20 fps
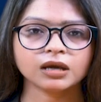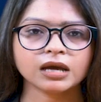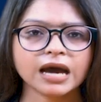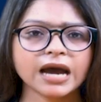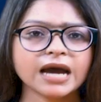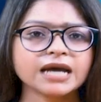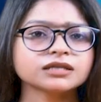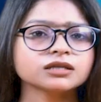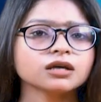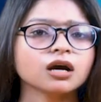
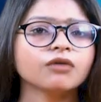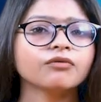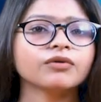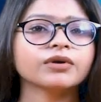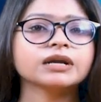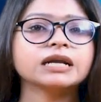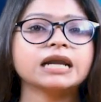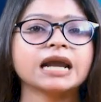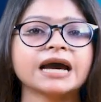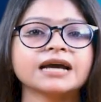As our
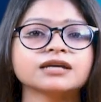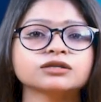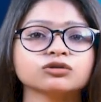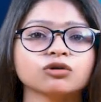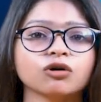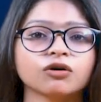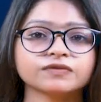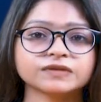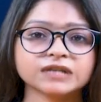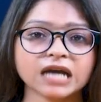reliance
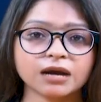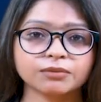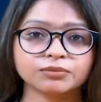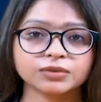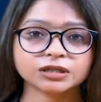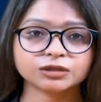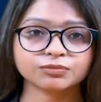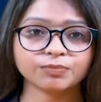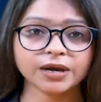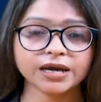of
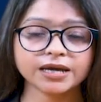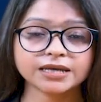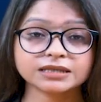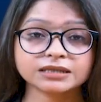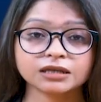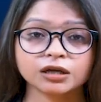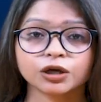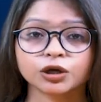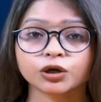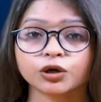
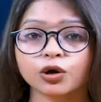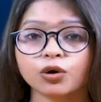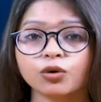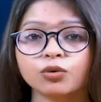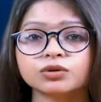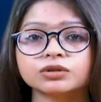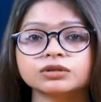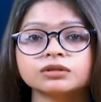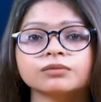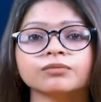cyberspace
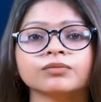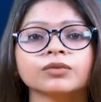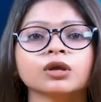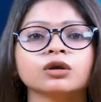grows,